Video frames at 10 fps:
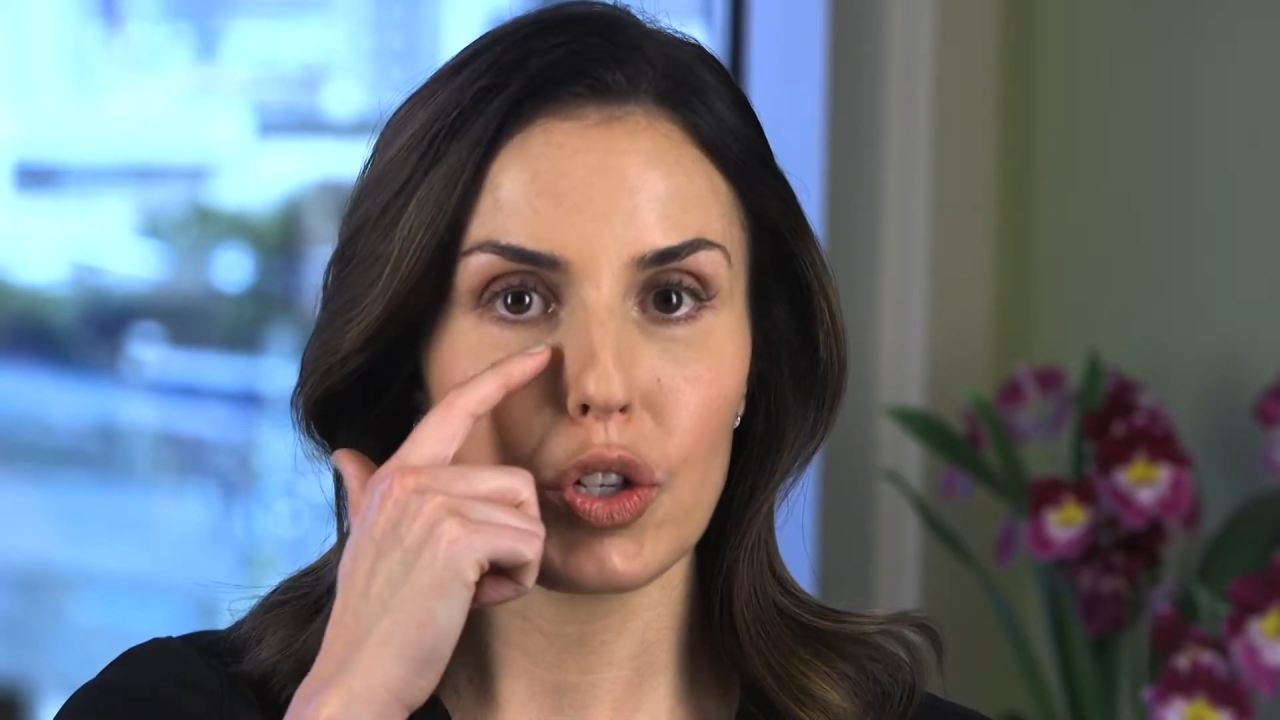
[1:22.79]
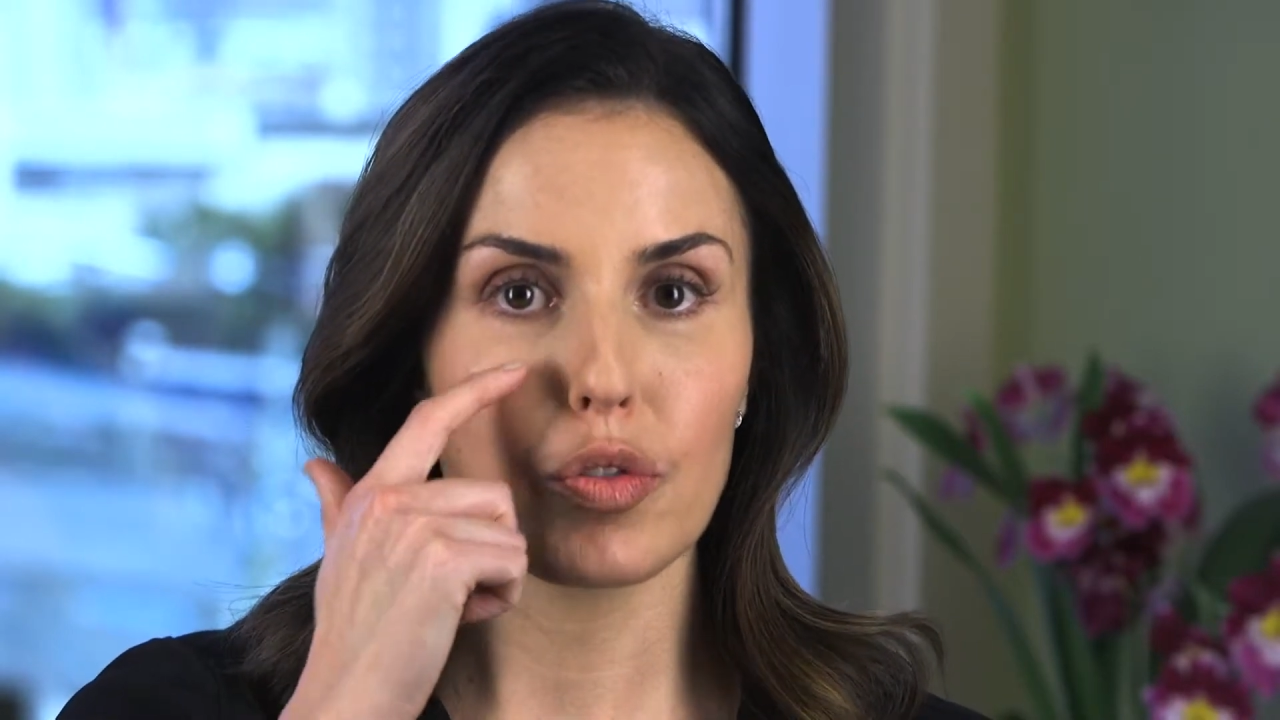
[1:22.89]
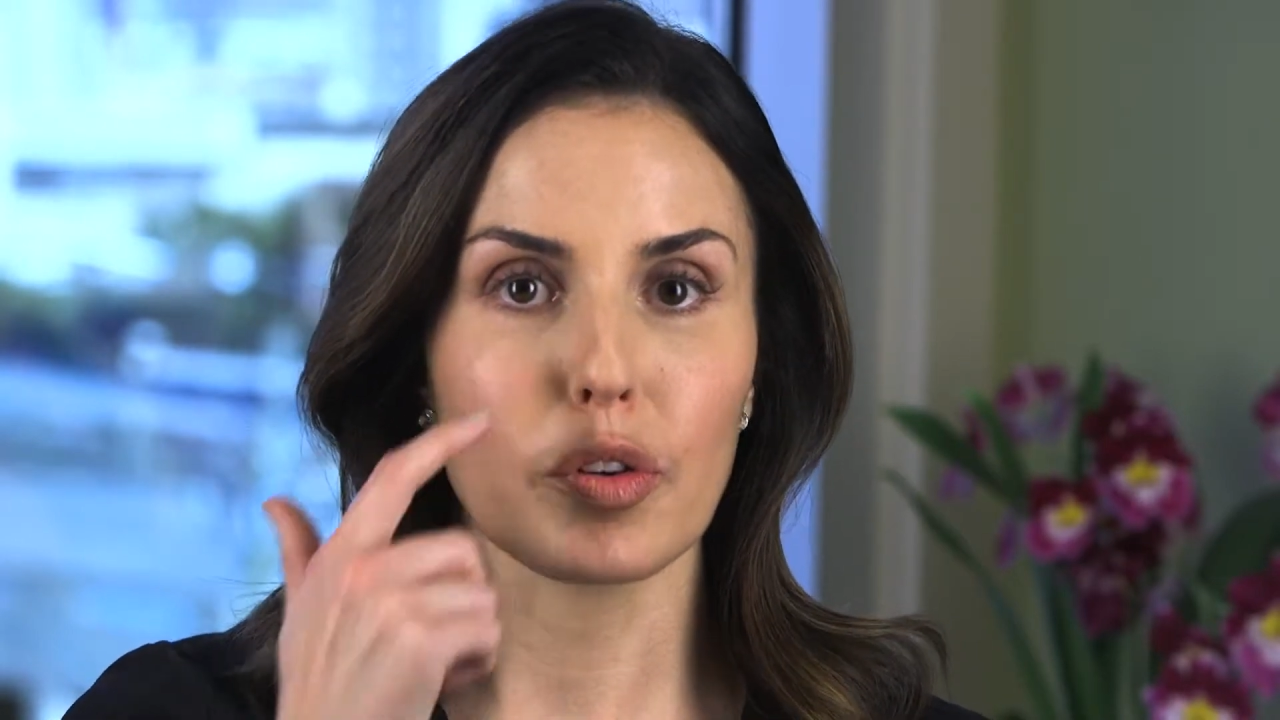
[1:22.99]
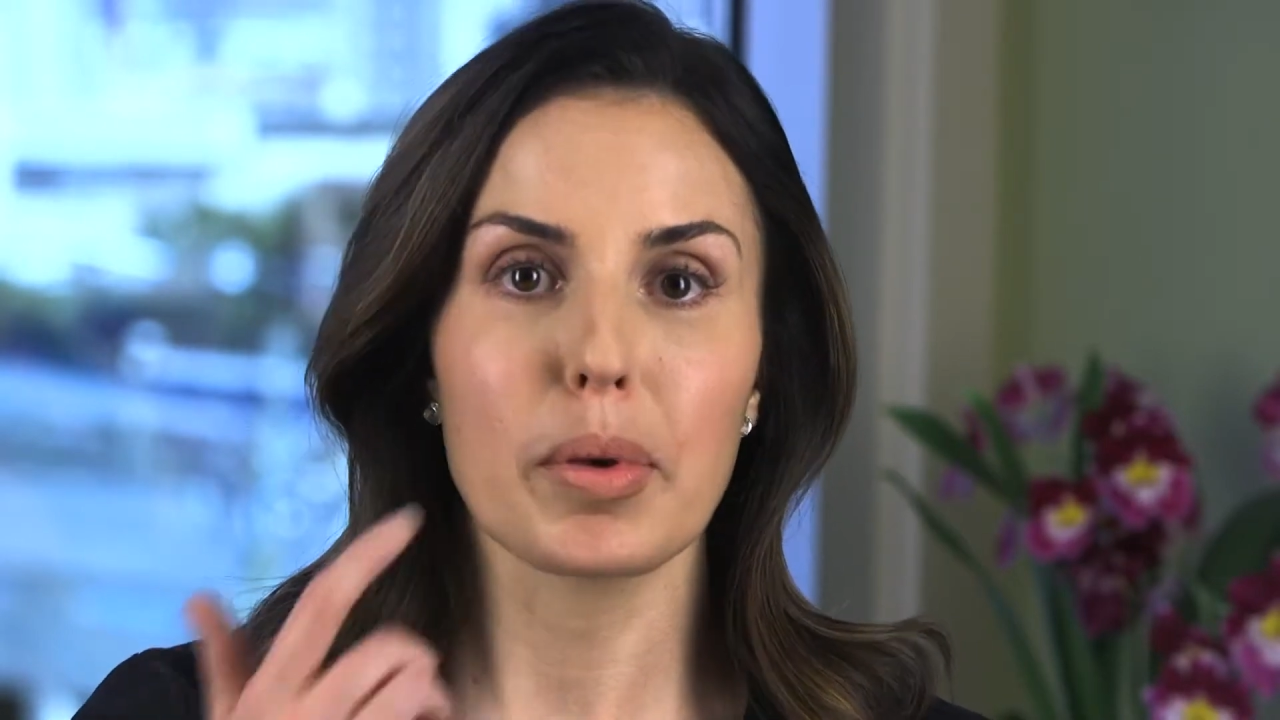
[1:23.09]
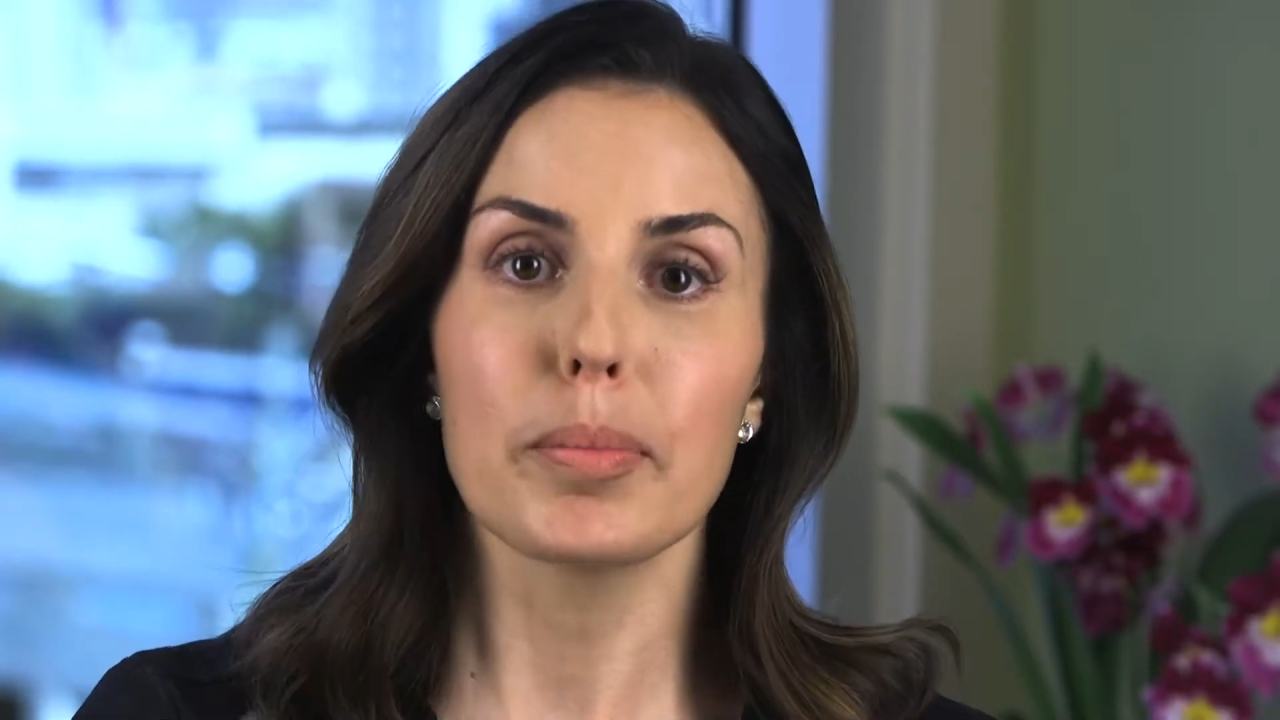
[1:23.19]

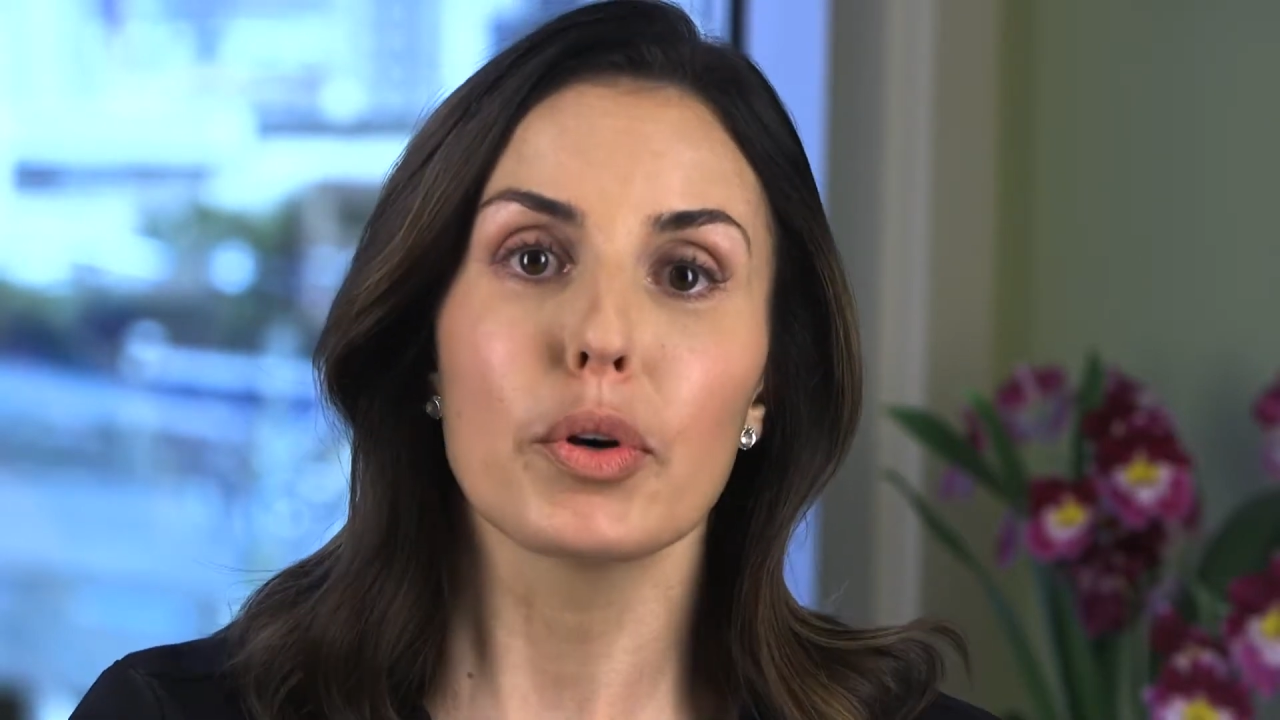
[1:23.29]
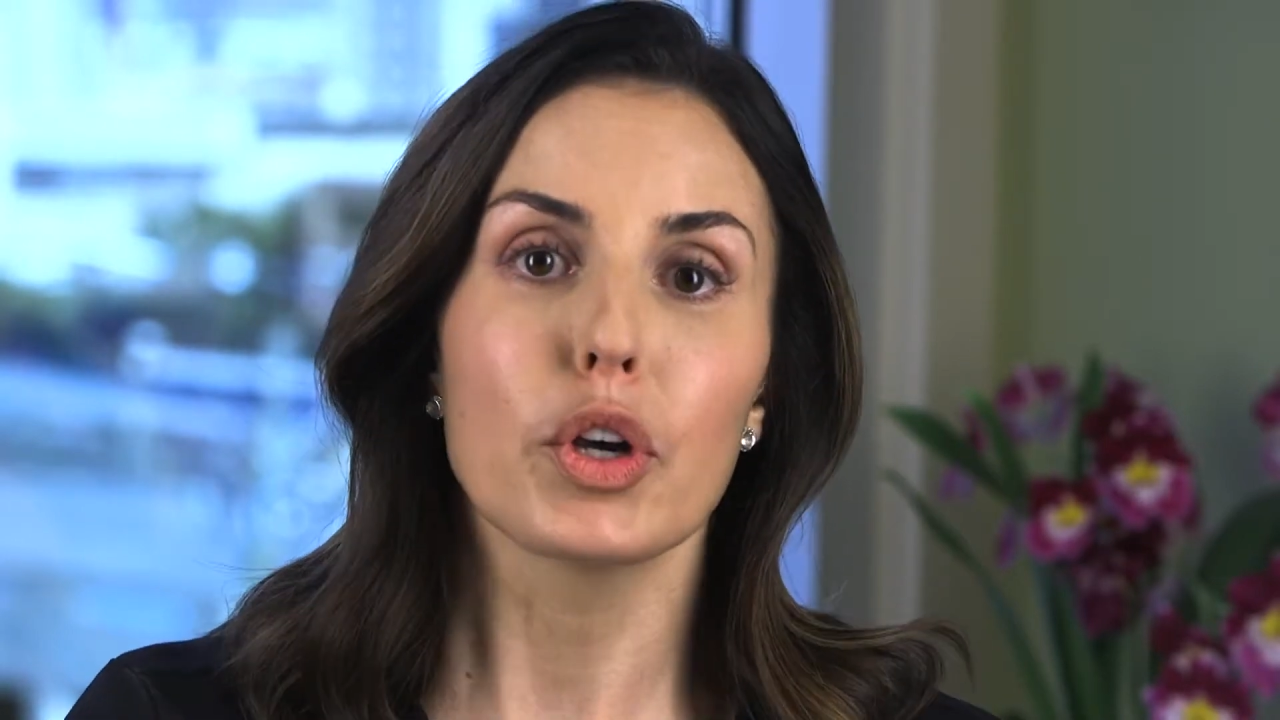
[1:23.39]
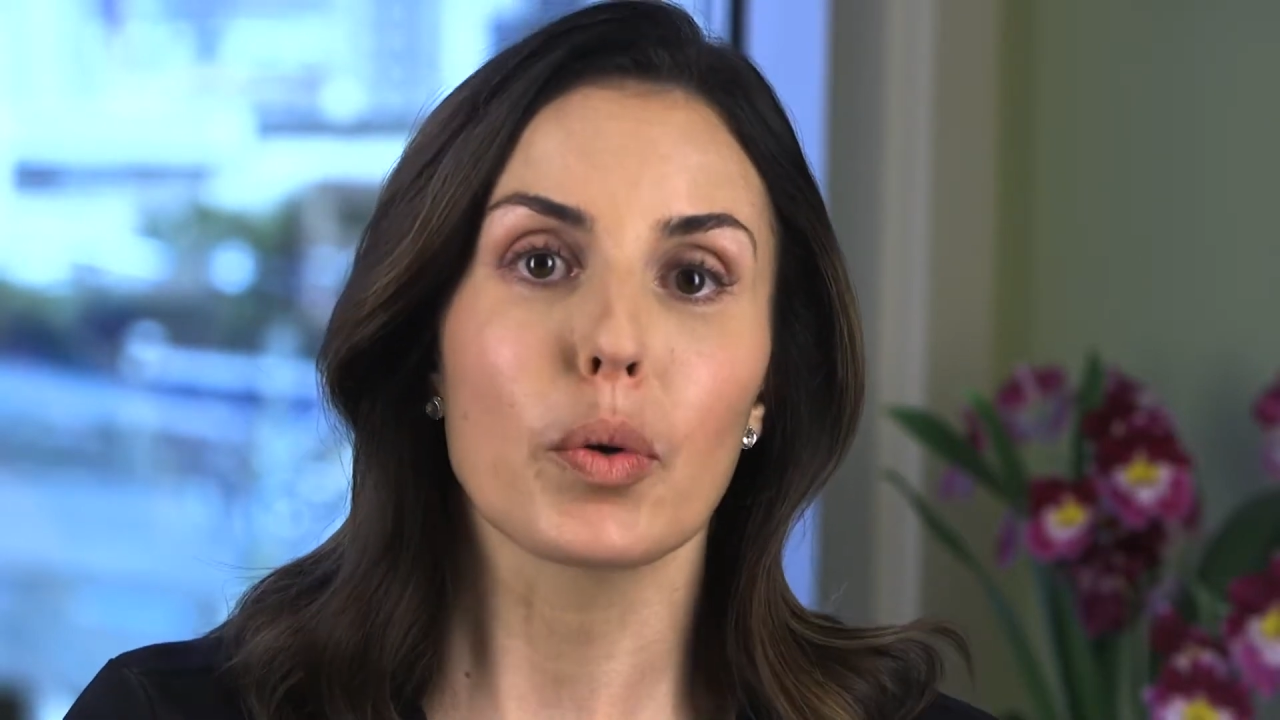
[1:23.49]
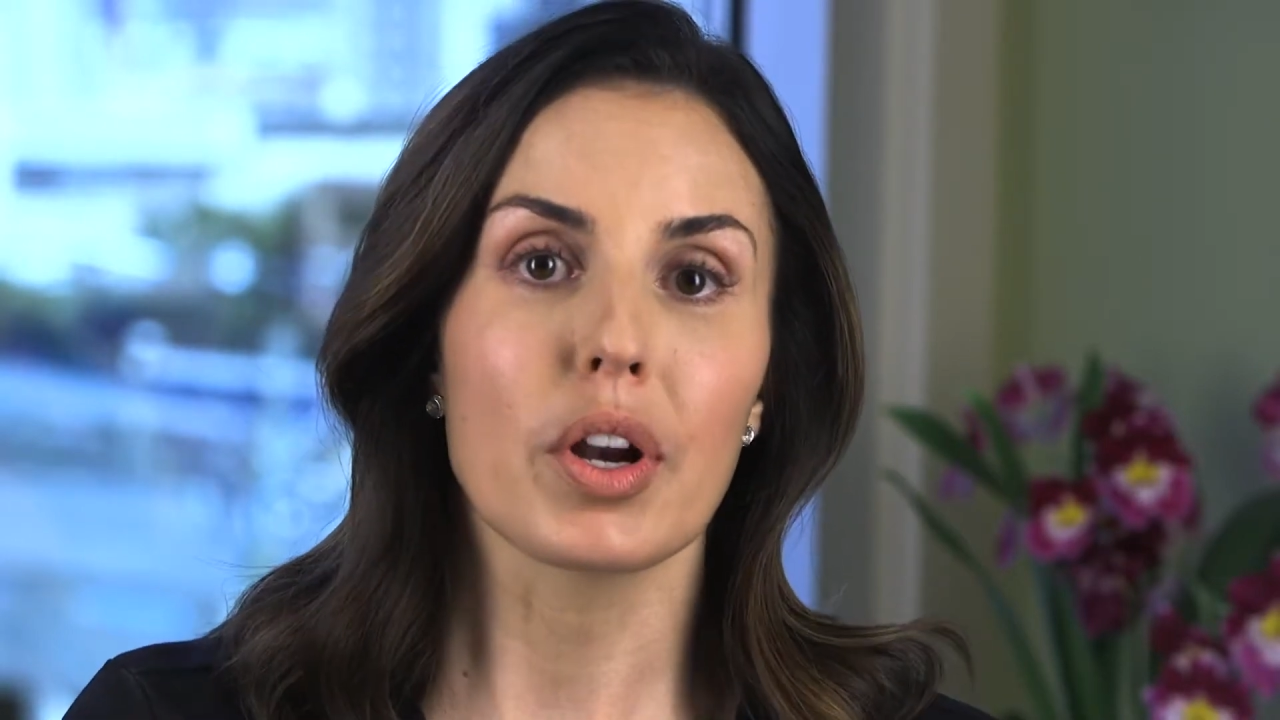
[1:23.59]
for people who